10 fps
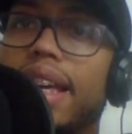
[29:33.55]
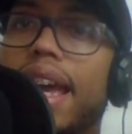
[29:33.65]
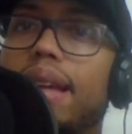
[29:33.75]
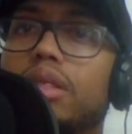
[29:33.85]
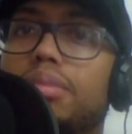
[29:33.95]

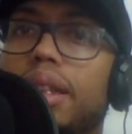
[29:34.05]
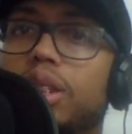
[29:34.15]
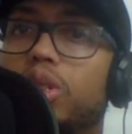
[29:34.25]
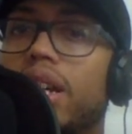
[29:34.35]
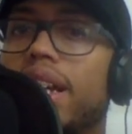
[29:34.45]
names to
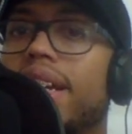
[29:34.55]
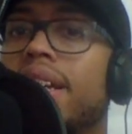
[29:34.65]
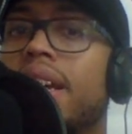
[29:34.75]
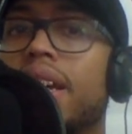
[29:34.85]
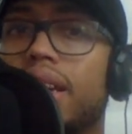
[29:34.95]
being
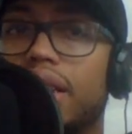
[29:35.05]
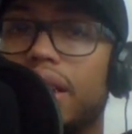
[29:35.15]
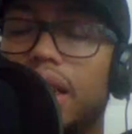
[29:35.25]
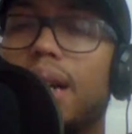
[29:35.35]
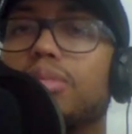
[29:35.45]
traded
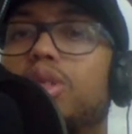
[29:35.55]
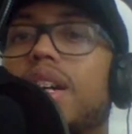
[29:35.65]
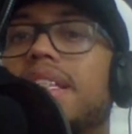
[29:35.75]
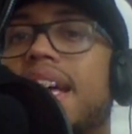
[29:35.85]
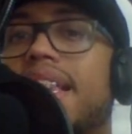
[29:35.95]
come
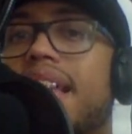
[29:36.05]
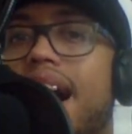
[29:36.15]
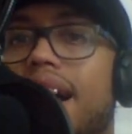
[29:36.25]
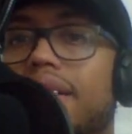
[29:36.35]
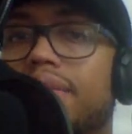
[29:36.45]
trade
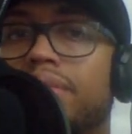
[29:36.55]
deadline.